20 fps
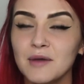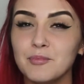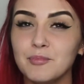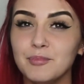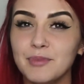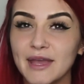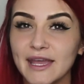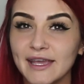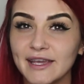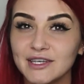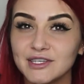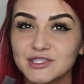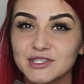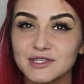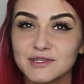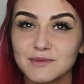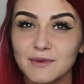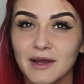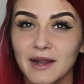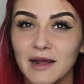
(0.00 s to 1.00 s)
beige
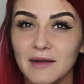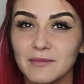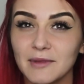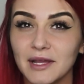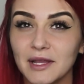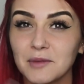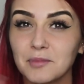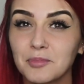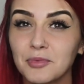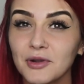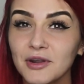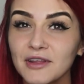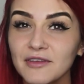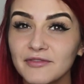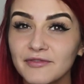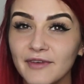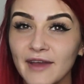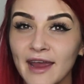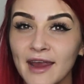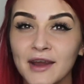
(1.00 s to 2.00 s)
is when I'm like pretty
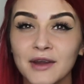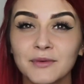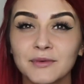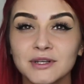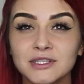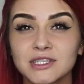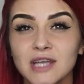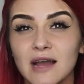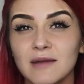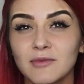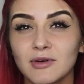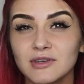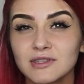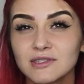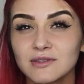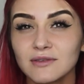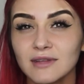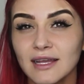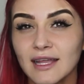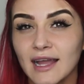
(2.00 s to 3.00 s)
fair, which I'm
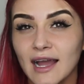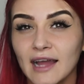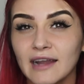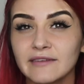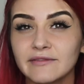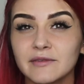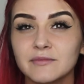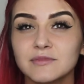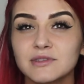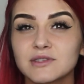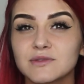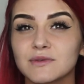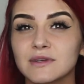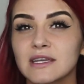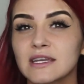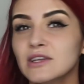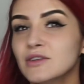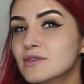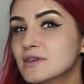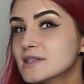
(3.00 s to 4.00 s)
also like kind of in
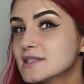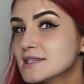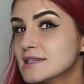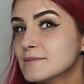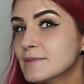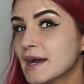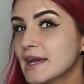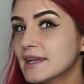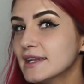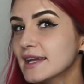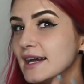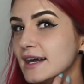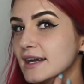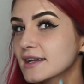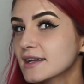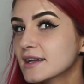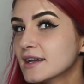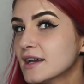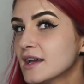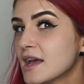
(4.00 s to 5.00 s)
between. You can see my
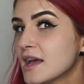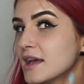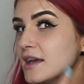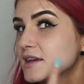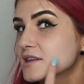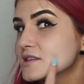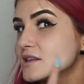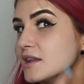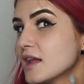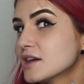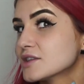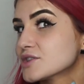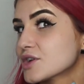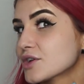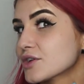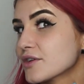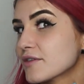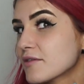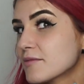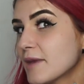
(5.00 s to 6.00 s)
neck is a lot
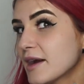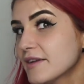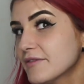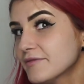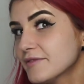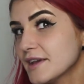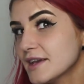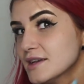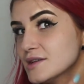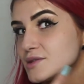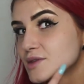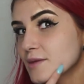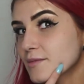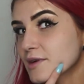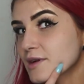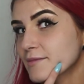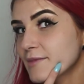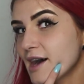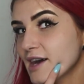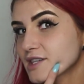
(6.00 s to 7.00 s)
darker than my face, so I'm going
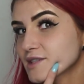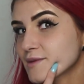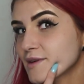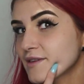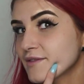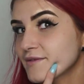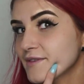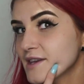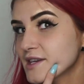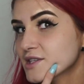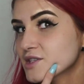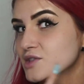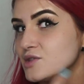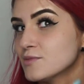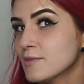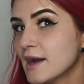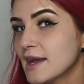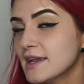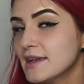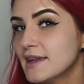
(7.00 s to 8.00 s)
to match my face to
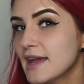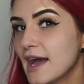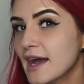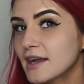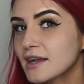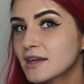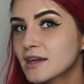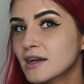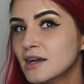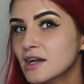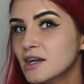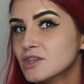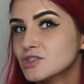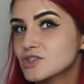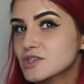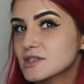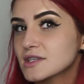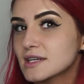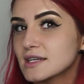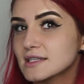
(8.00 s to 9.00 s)
my neck
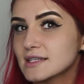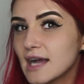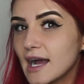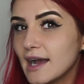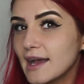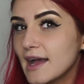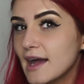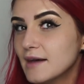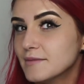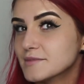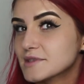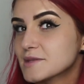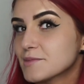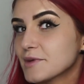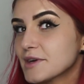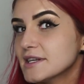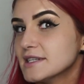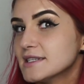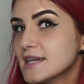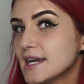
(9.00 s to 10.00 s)
just because I am
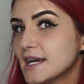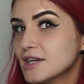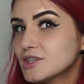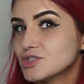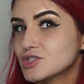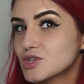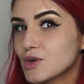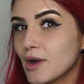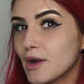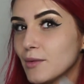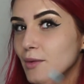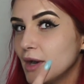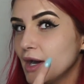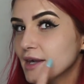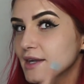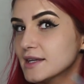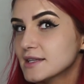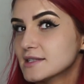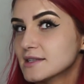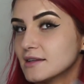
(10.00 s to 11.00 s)
spray tanned, so I
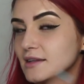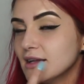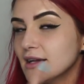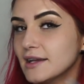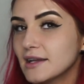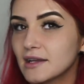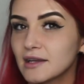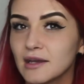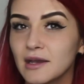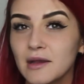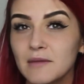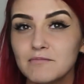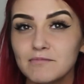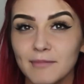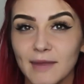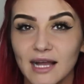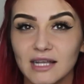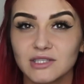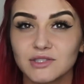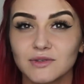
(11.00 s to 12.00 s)
want it to like
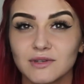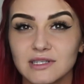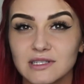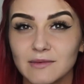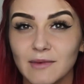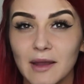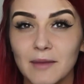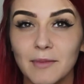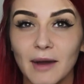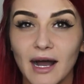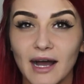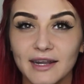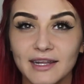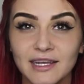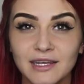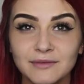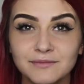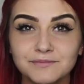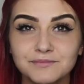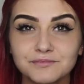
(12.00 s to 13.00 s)
match the rest of my
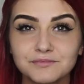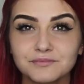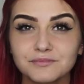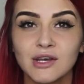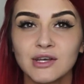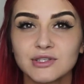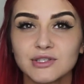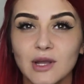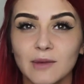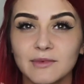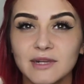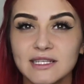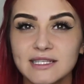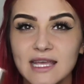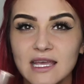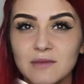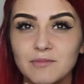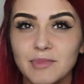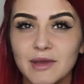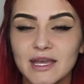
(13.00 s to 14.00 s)
body. So I'm going to
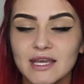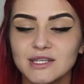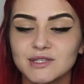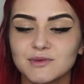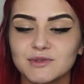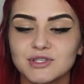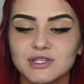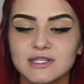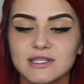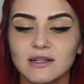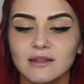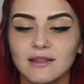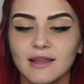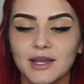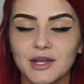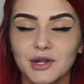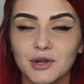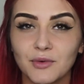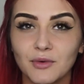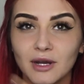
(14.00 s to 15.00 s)
take beige, which is the
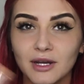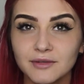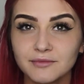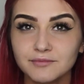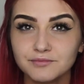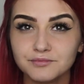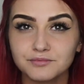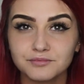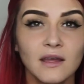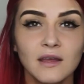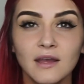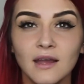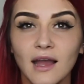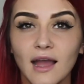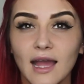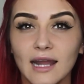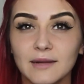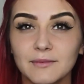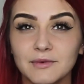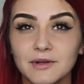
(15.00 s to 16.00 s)
lighter one,
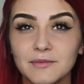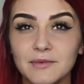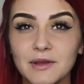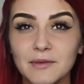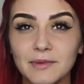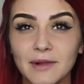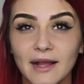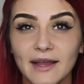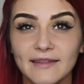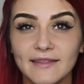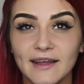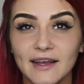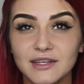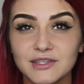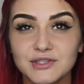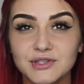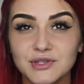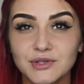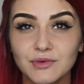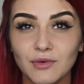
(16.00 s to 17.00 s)
and I'm going to be applying that
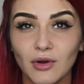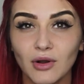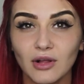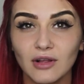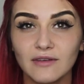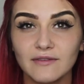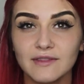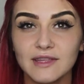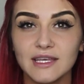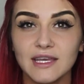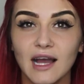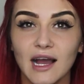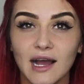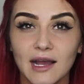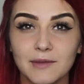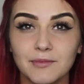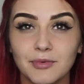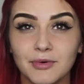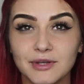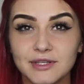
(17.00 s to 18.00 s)
to all of the
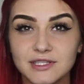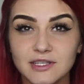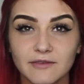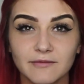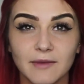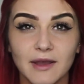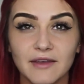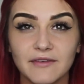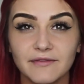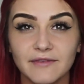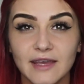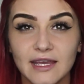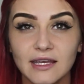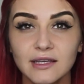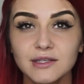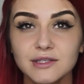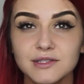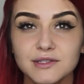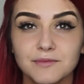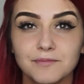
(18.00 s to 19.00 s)
high points of my
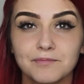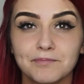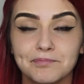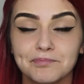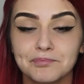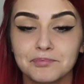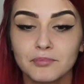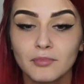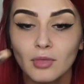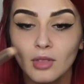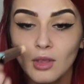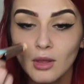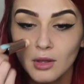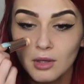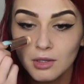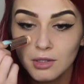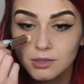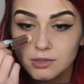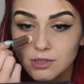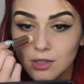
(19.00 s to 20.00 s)
face.
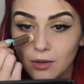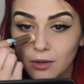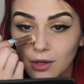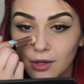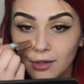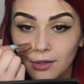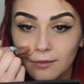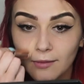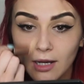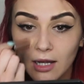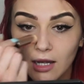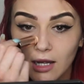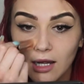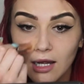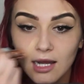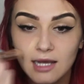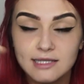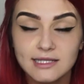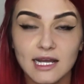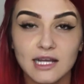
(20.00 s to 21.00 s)
So under my
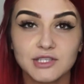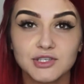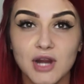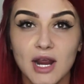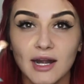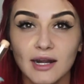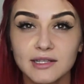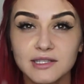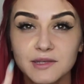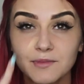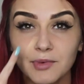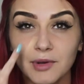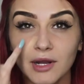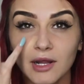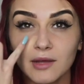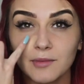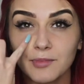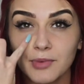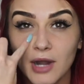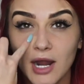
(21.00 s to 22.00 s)
eyes, I try not to
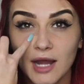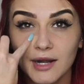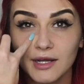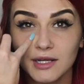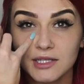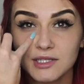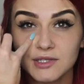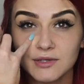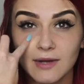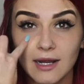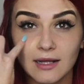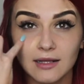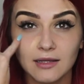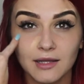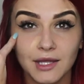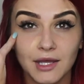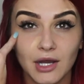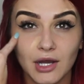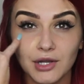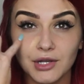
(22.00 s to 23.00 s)
put product
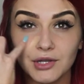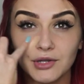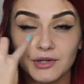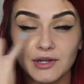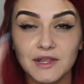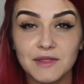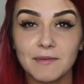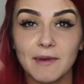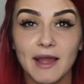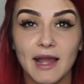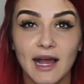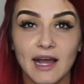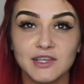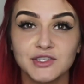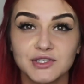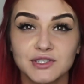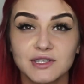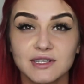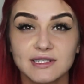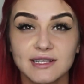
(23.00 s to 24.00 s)
directly underneath my eyes
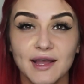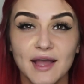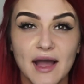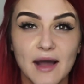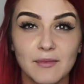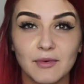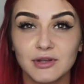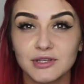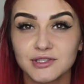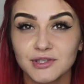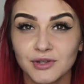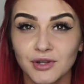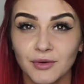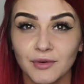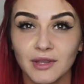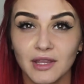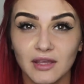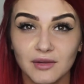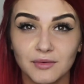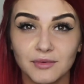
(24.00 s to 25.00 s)
just because I am also
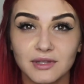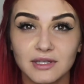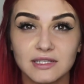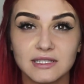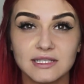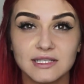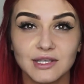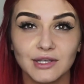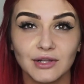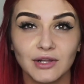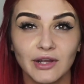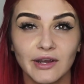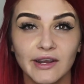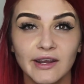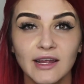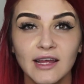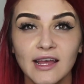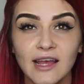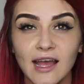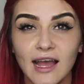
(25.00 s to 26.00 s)
going in with
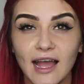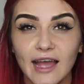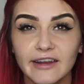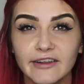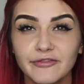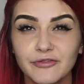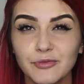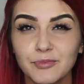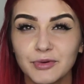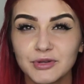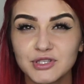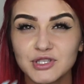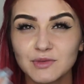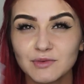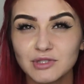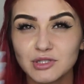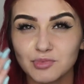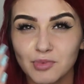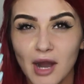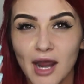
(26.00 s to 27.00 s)
concealer. And if you put too
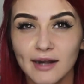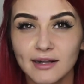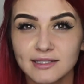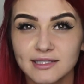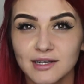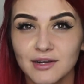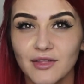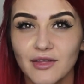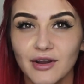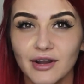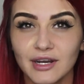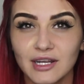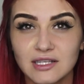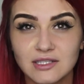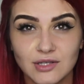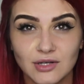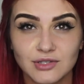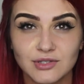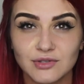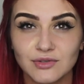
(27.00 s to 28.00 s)
much product under there, it can
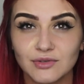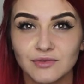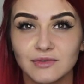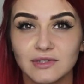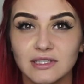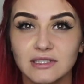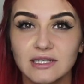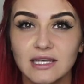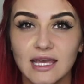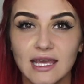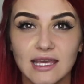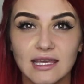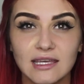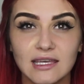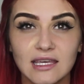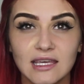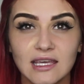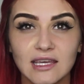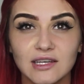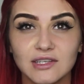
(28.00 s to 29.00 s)
start to look really
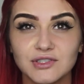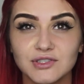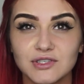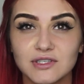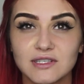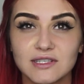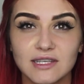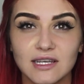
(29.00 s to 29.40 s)
cakey and just